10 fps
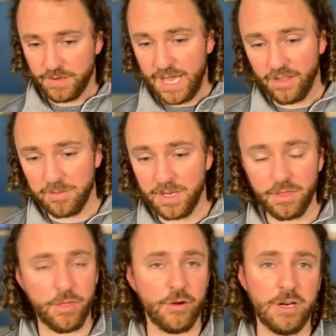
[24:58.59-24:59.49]
Kelly being
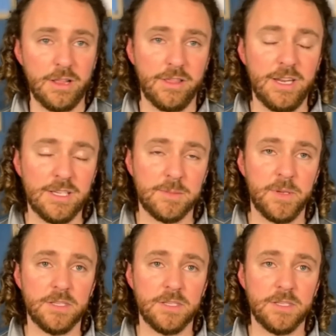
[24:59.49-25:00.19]
30th in ESPN's